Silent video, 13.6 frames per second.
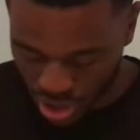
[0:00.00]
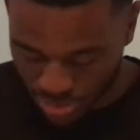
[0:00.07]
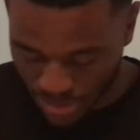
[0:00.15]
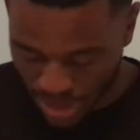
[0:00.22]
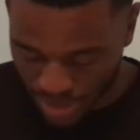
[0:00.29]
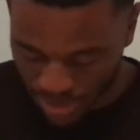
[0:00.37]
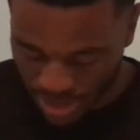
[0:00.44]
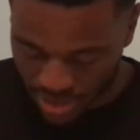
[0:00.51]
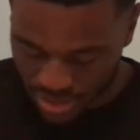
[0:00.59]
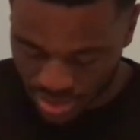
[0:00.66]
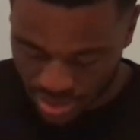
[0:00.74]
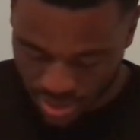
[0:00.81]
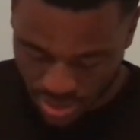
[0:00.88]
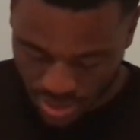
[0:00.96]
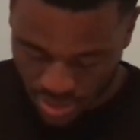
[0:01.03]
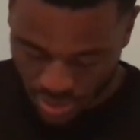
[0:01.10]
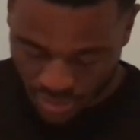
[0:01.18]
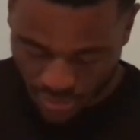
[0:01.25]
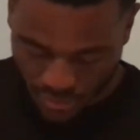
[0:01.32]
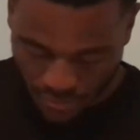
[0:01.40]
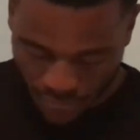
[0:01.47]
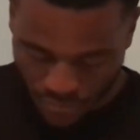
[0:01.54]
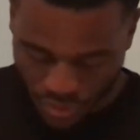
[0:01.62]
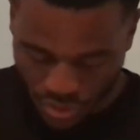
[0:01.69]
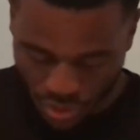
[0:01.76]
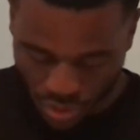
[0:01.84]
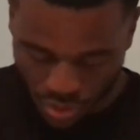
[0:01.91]
of my pipe cleaners through
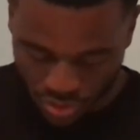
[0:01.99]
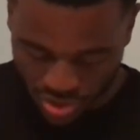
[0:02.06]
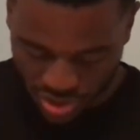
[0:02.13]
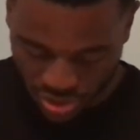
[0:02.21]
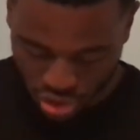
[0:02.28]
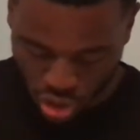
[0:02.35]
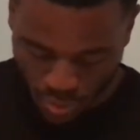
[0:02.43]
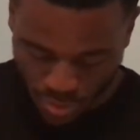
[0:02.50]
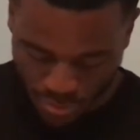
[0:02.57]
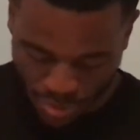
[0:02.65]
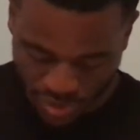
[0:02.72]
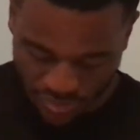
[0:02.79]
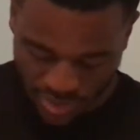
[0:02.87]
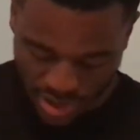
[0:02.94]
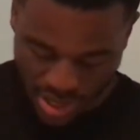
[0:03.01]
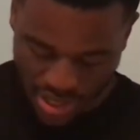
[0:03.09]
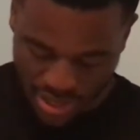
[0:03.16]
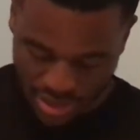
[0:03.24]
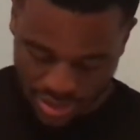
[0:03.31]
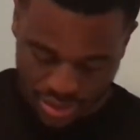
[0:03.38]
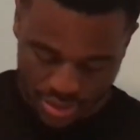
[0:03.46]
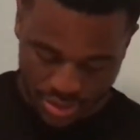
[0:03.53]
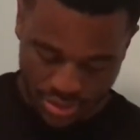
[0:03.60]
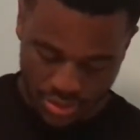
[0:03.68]
the holes at the top above my eyes,